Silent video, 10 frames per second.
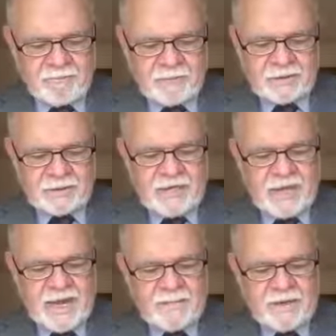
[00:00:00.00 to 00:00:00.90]
But she
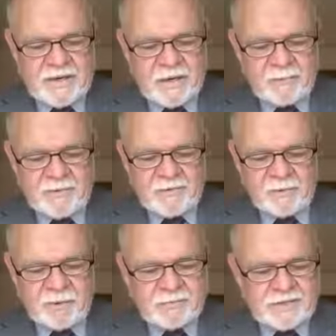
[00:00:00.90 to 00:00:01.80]
came and knelt
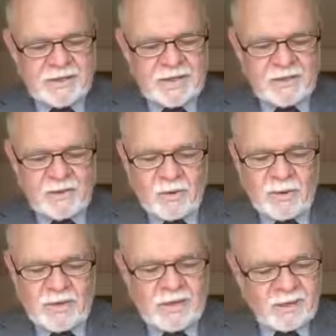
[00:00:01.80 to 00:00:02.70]
before him, saying,
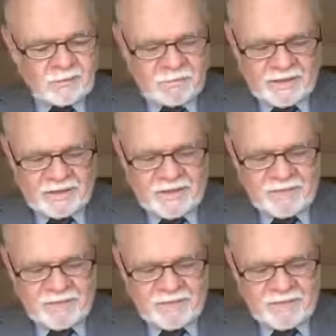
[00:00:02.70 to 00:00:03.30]
"Lord, help me."